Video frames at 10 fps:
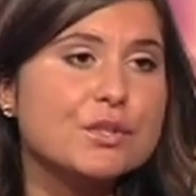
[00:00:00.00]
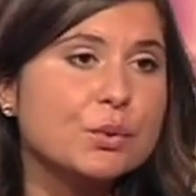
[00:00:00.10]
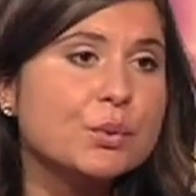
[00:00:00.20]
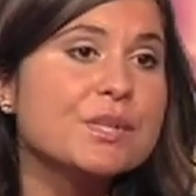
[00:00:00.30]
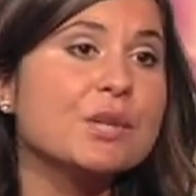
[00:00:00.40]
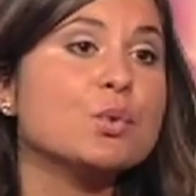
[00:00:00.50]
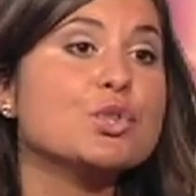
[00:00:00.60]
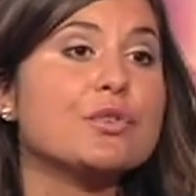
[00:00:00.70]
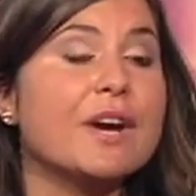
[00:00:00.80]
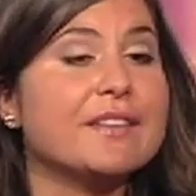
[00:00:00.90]
schools and we'll
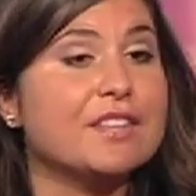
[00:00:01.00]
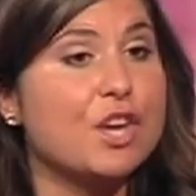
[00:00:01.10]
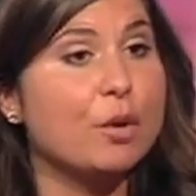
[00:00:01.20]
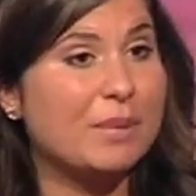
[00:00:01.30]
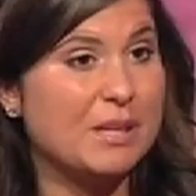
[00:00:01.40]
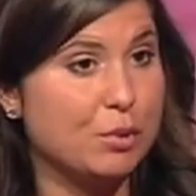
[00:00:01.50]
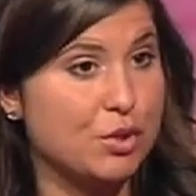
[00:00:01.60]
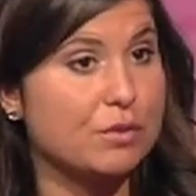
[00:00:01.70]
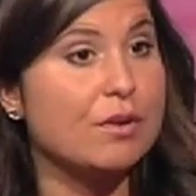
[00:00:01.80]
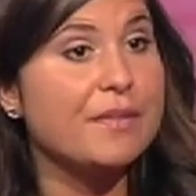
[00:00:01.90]
train the young people
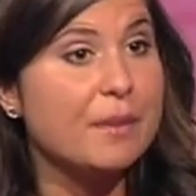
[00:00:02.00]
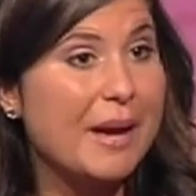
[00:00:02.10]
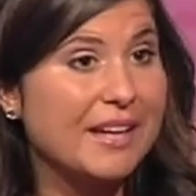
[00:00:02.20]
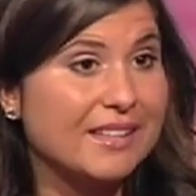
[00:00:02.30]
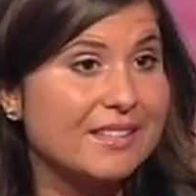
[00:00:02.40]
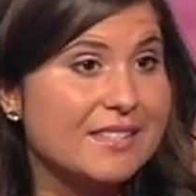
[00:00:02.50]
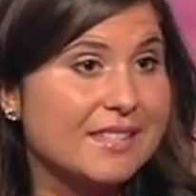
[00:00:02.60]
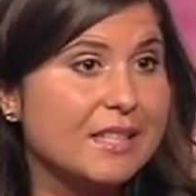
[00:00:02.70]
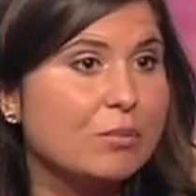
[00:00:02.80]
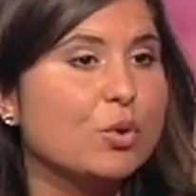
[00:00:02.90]
to run the banking
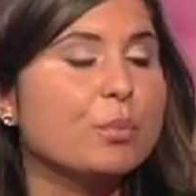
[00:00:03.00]
scheme.